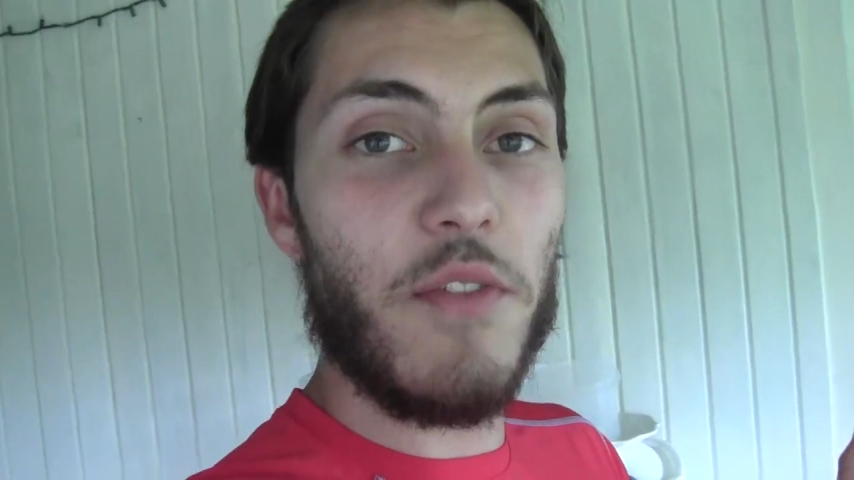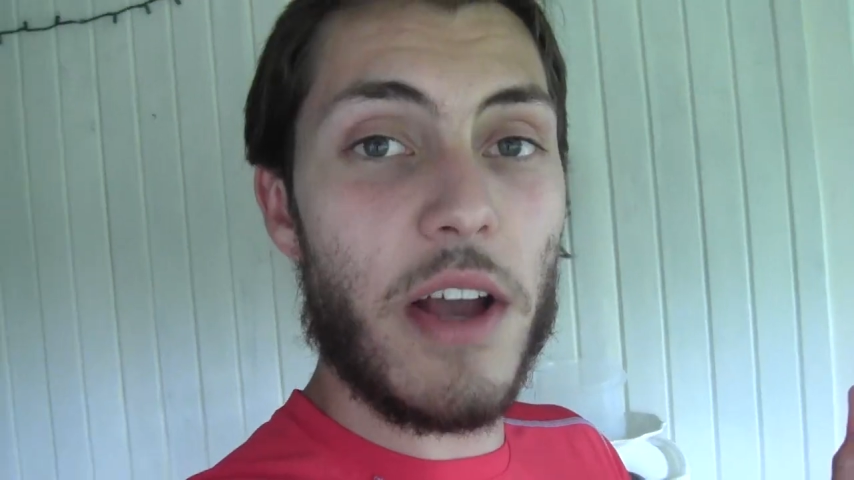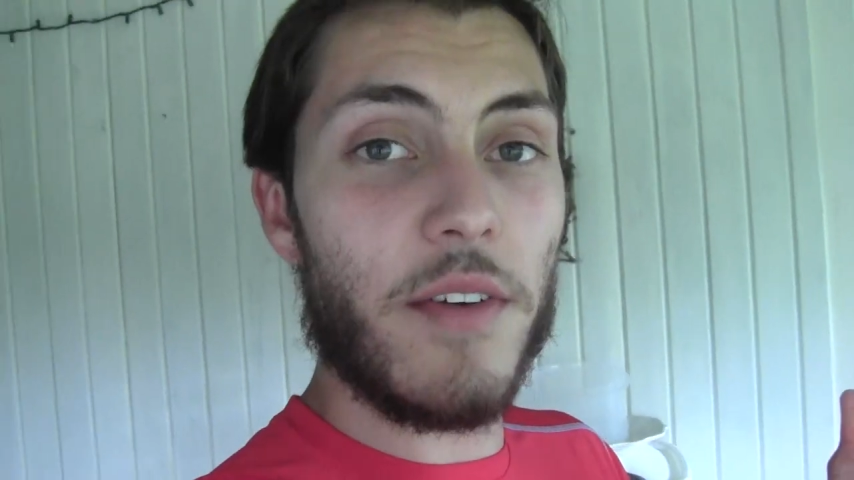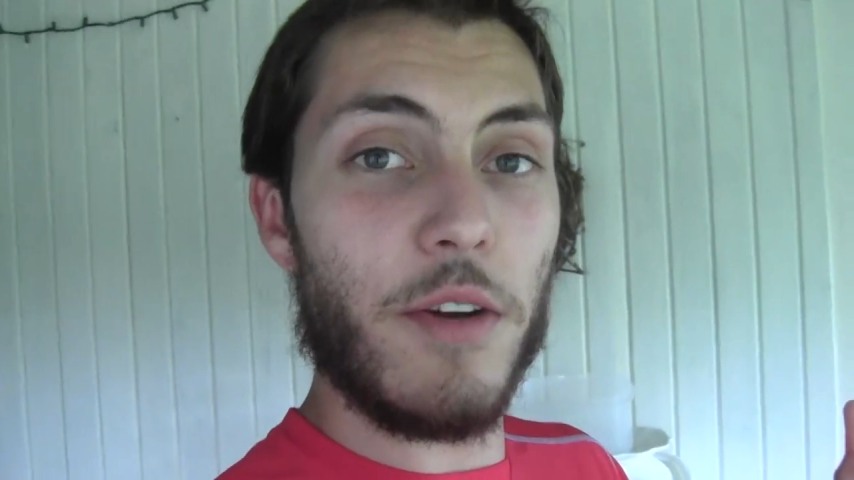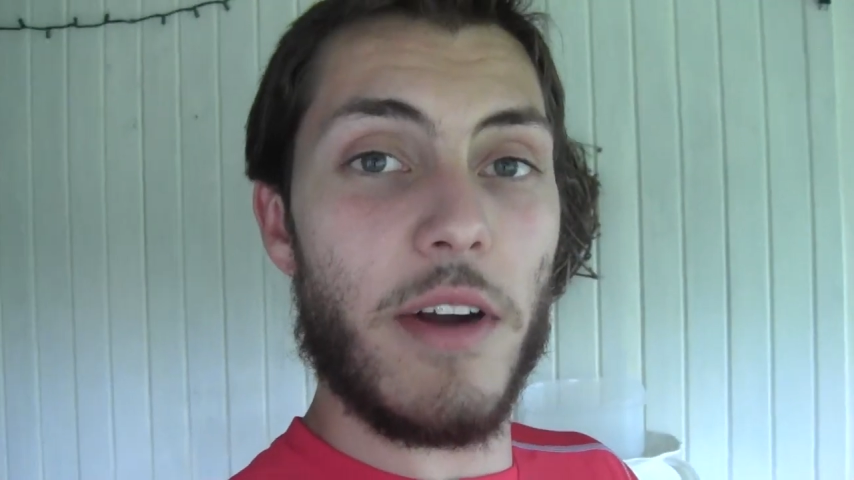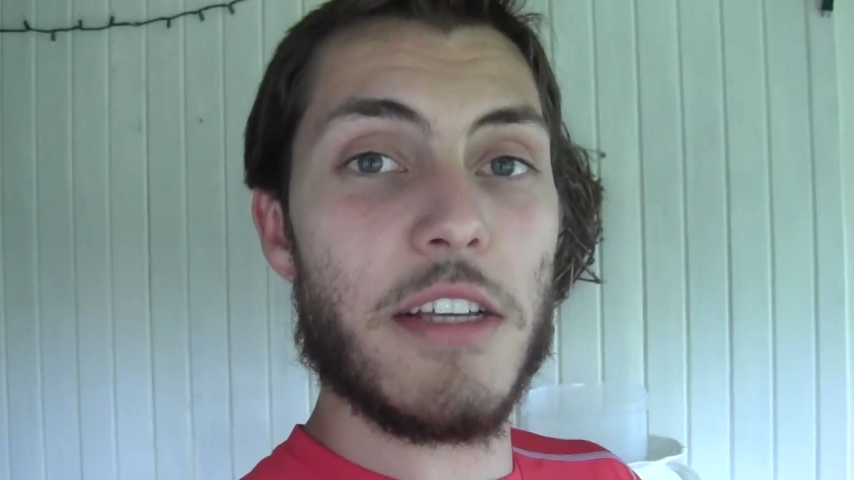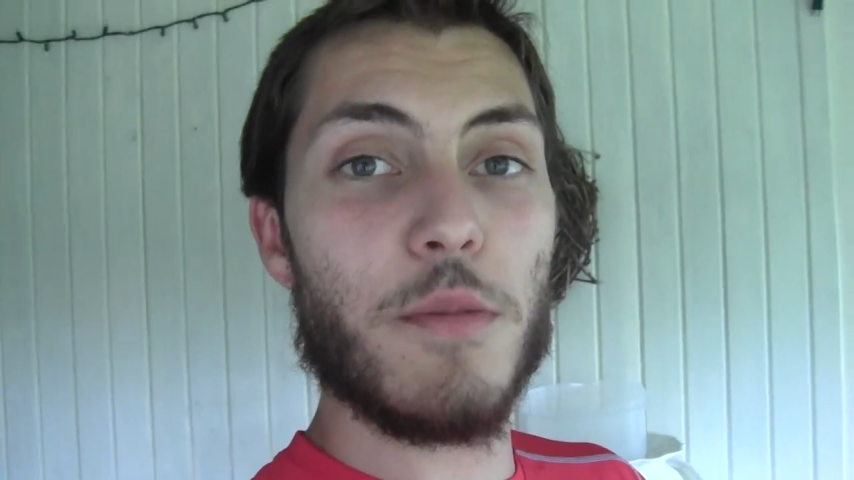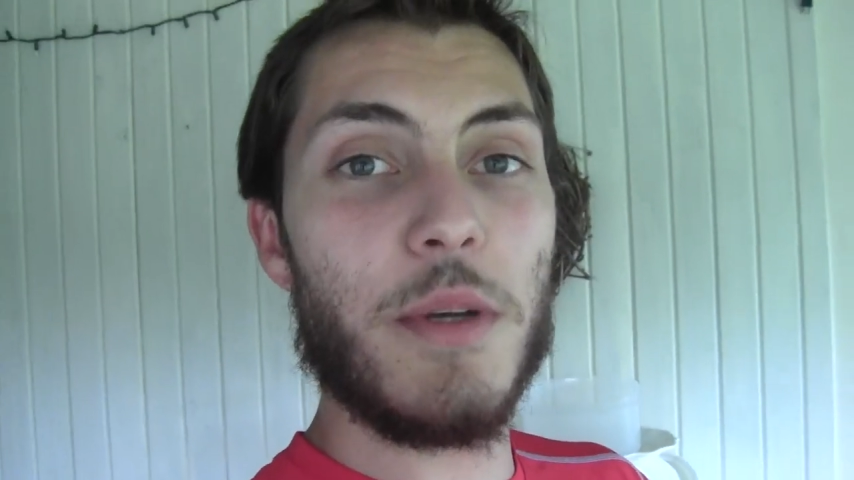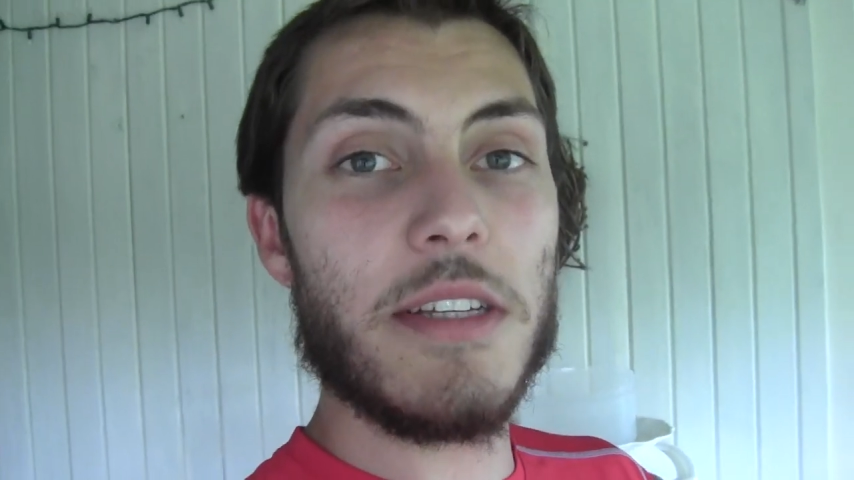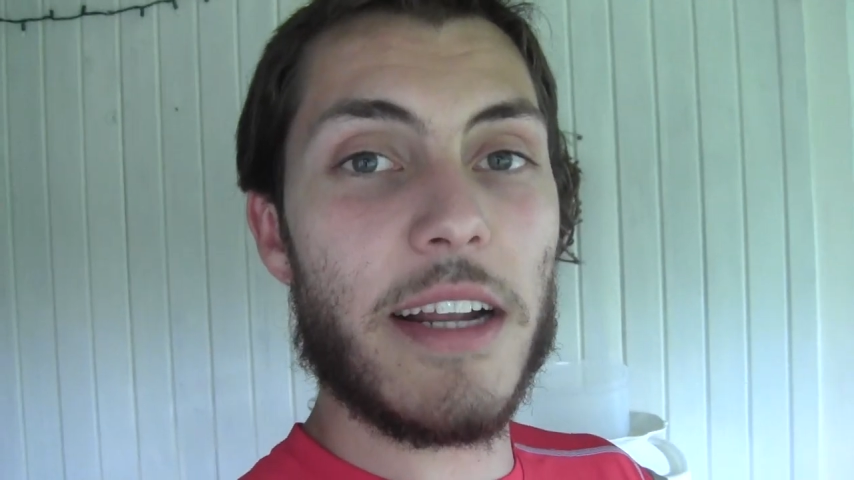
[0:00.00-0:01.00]
if you have any
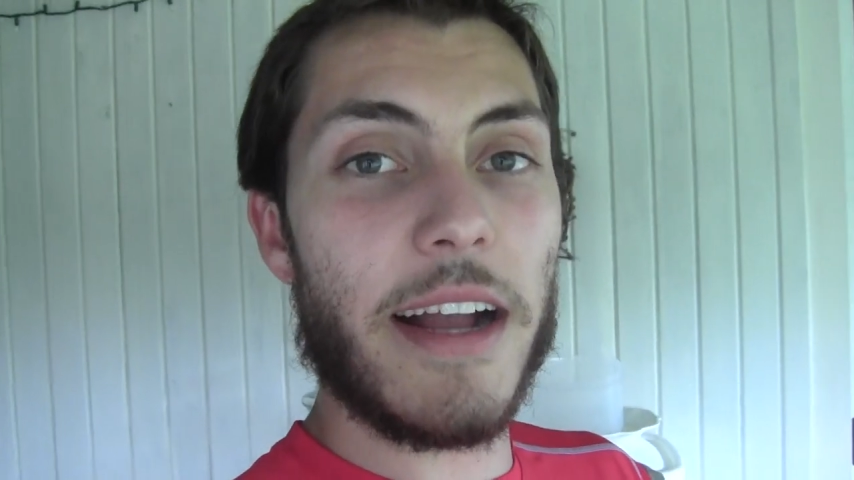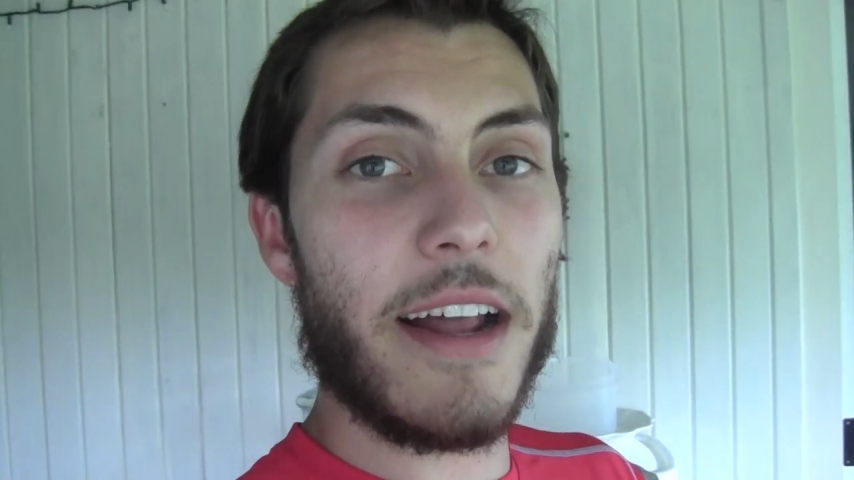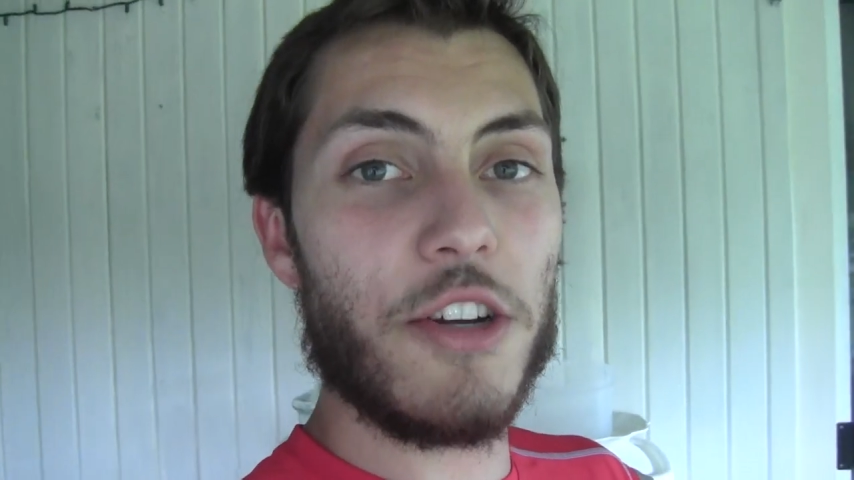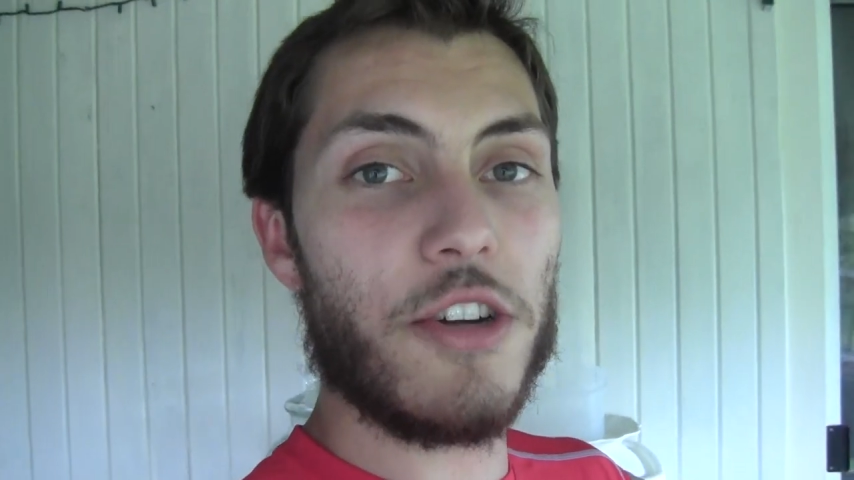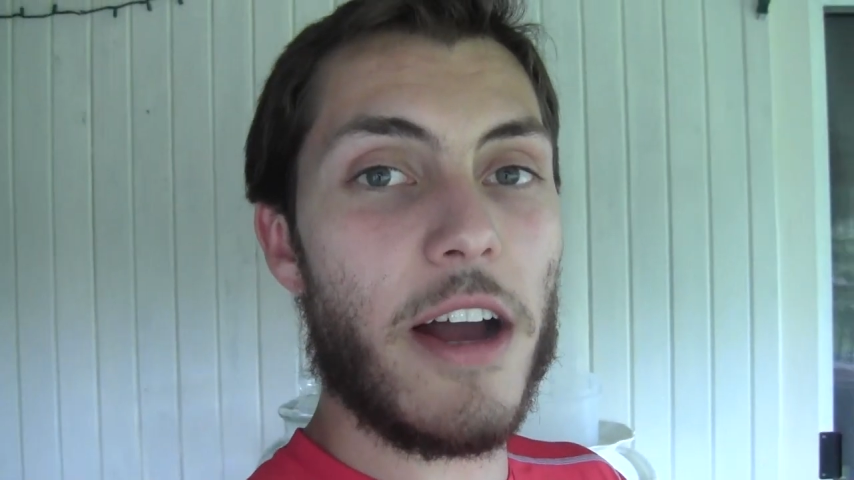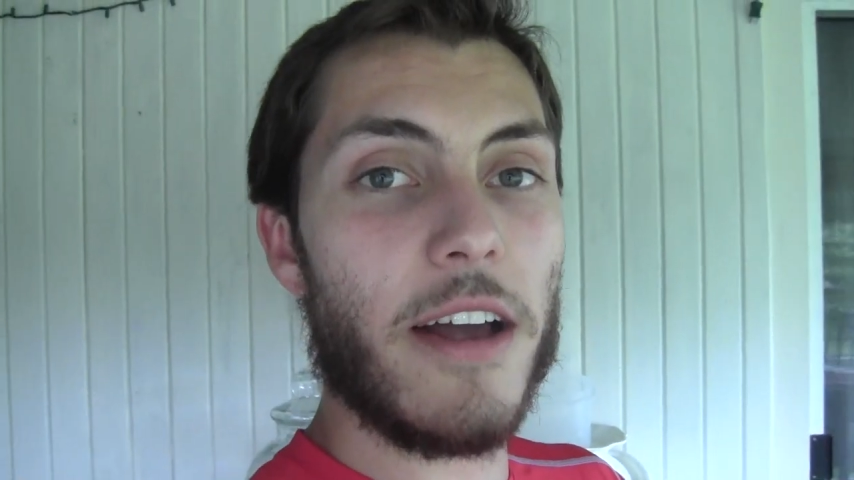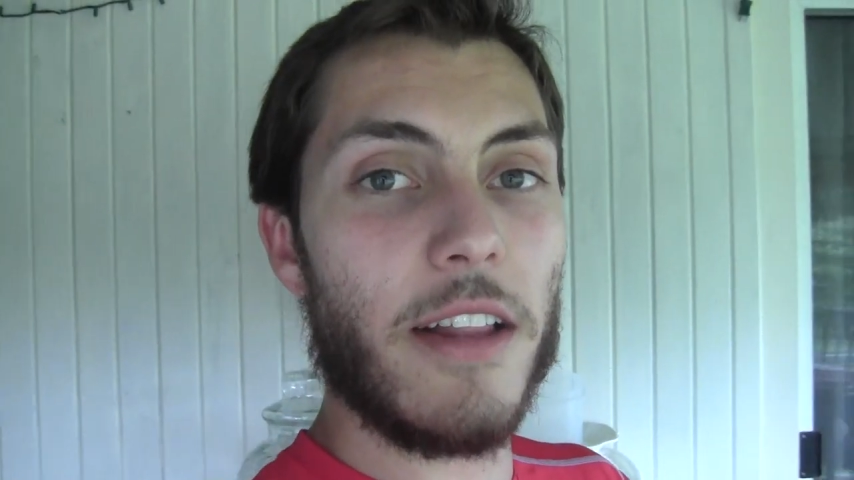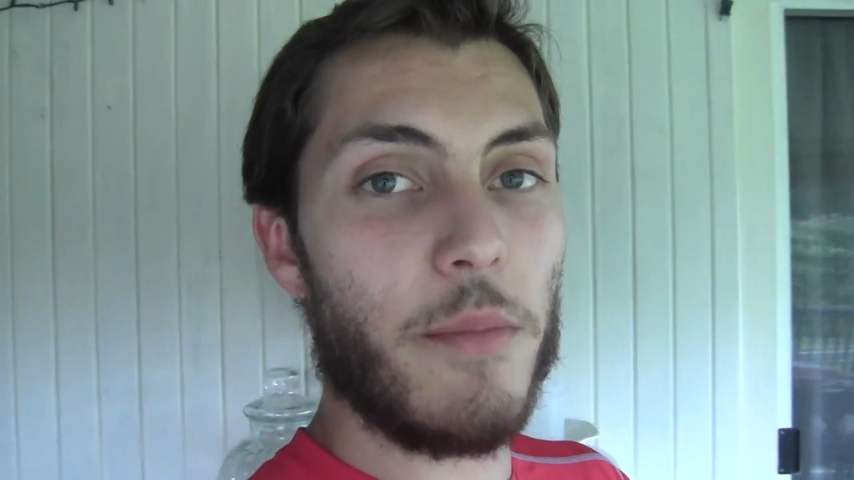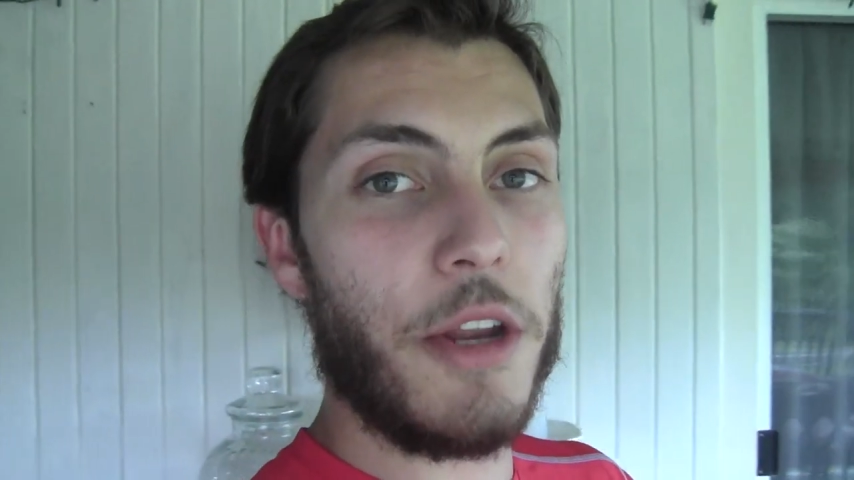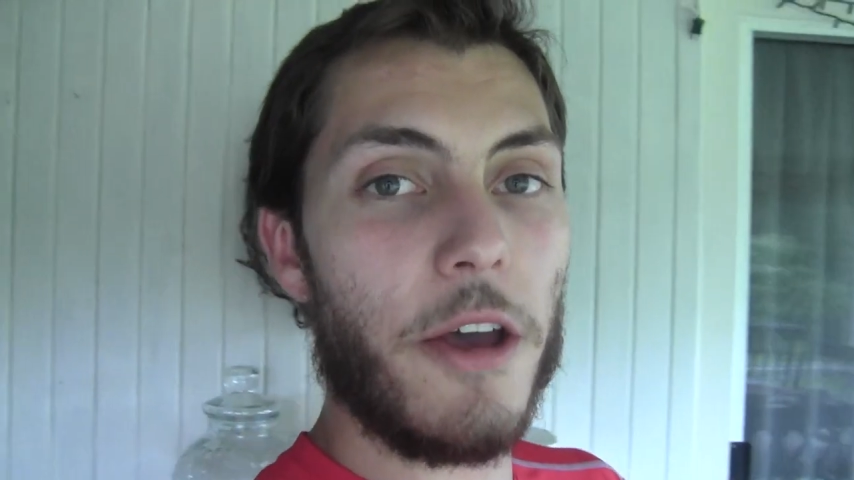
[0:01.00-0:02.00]
recipes that I gotta try,
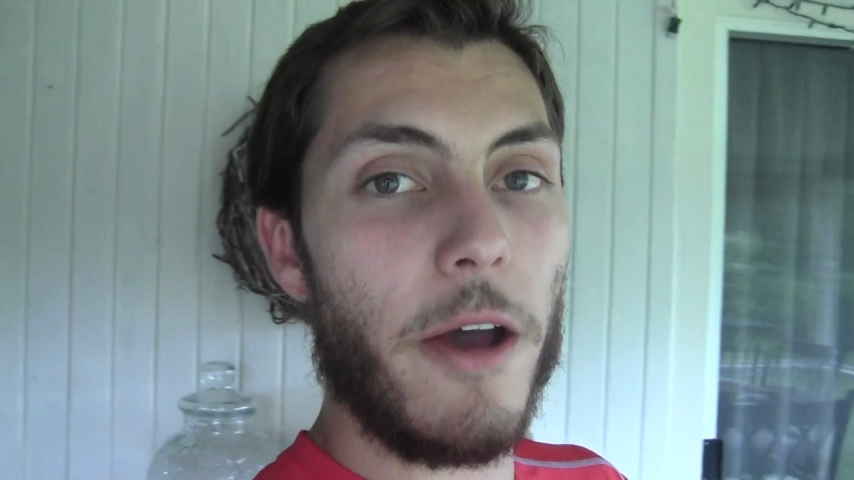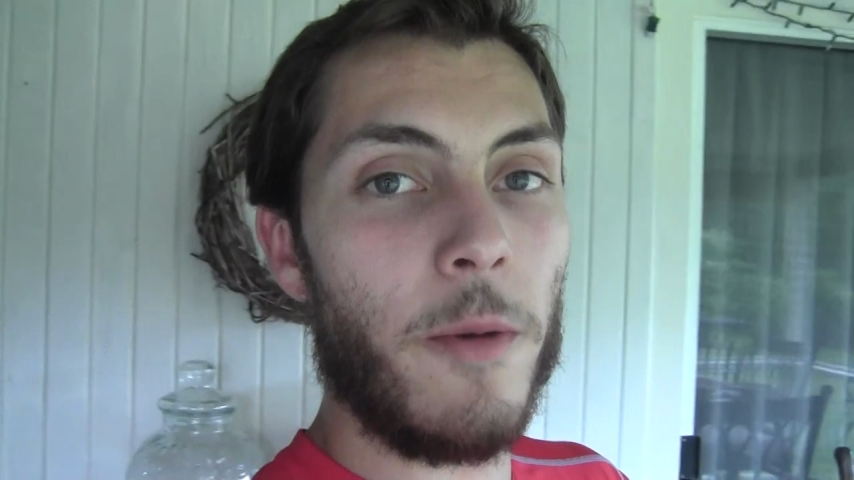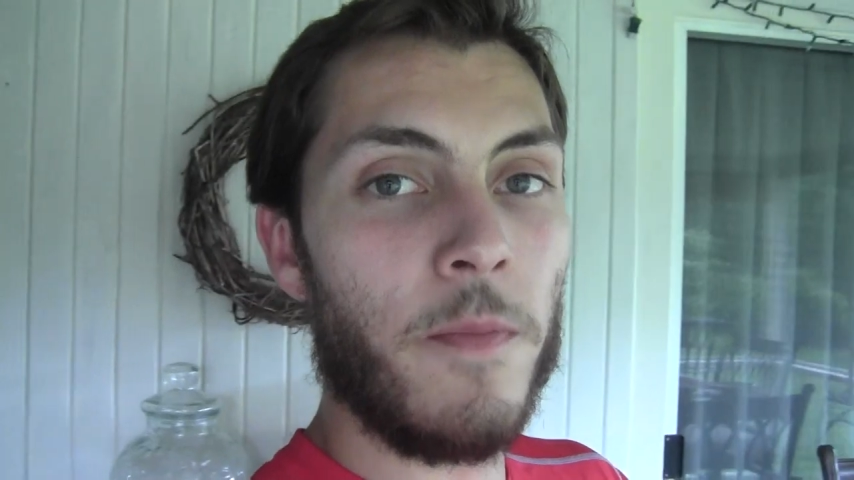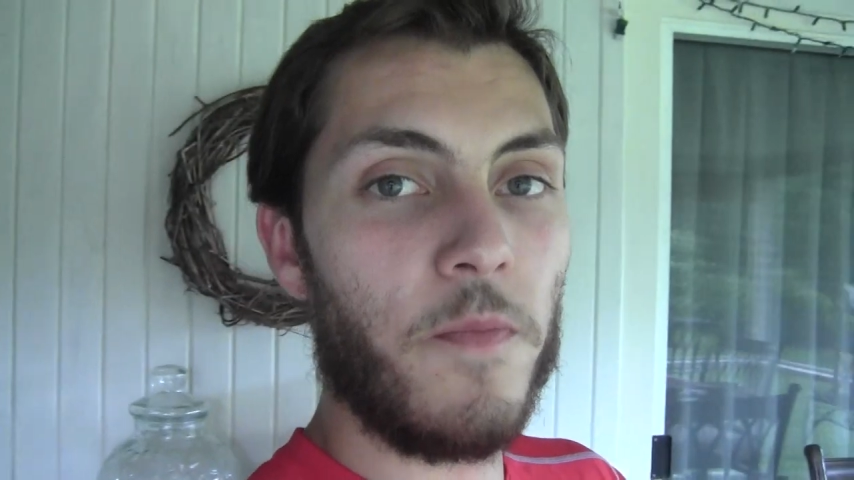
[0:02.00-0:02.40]
let me know.